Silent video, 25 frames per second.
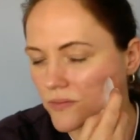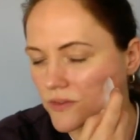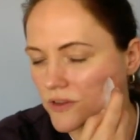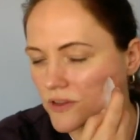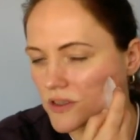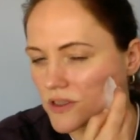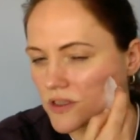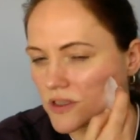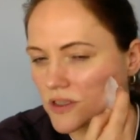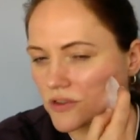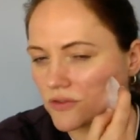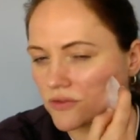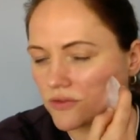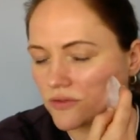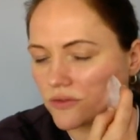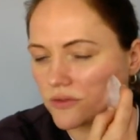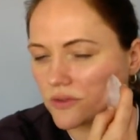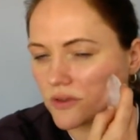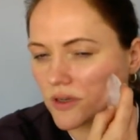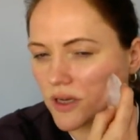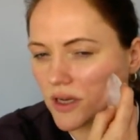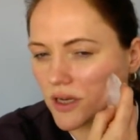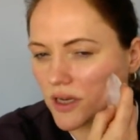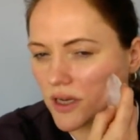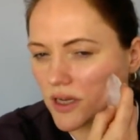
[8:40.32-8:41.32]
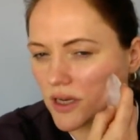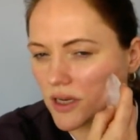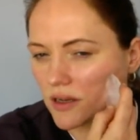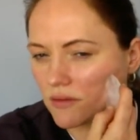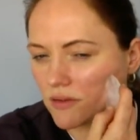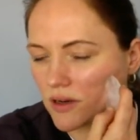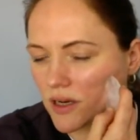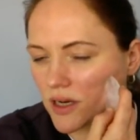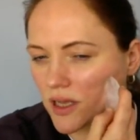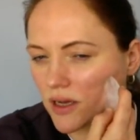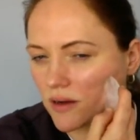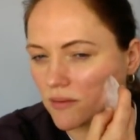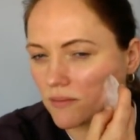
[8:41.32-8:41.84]
So this is really,
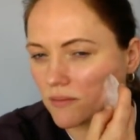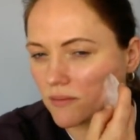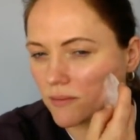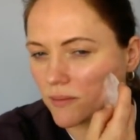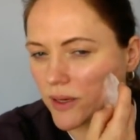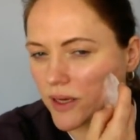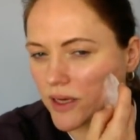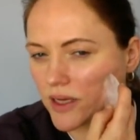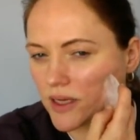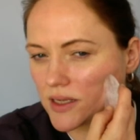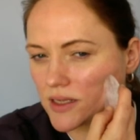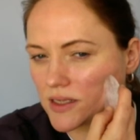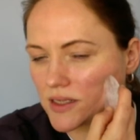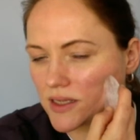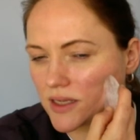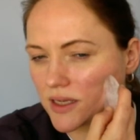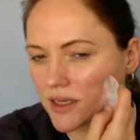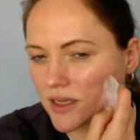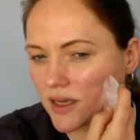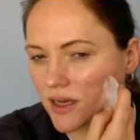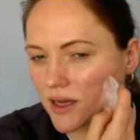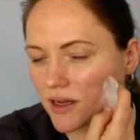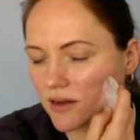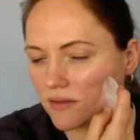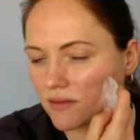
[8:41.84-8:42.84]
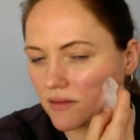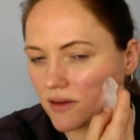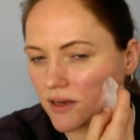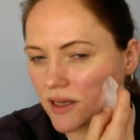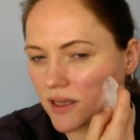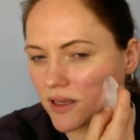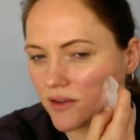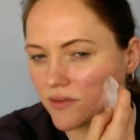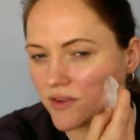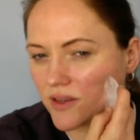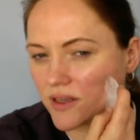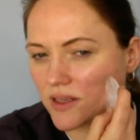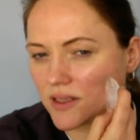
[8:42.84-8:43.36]
really amazing at
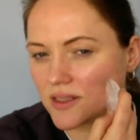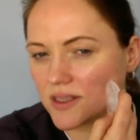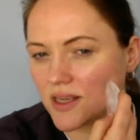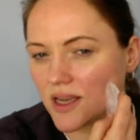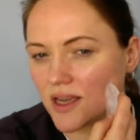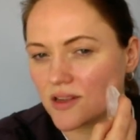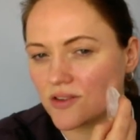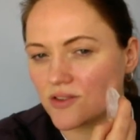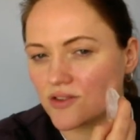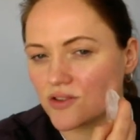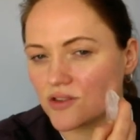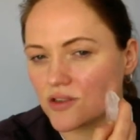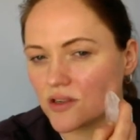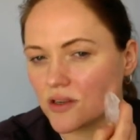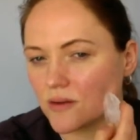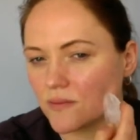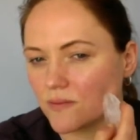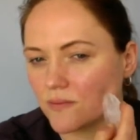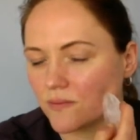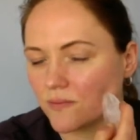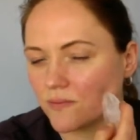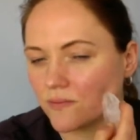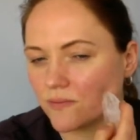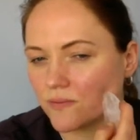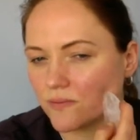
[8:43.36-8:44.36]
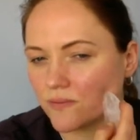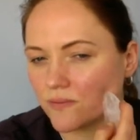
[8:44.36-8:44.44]
relieving tension